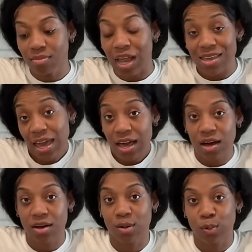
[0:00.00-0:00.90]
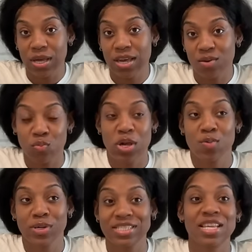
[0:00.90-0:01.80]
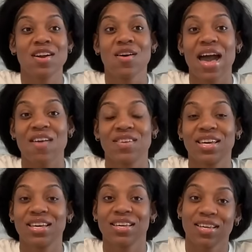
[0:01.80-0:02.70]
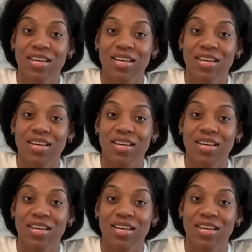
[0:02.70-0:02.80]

Yeah, we were still having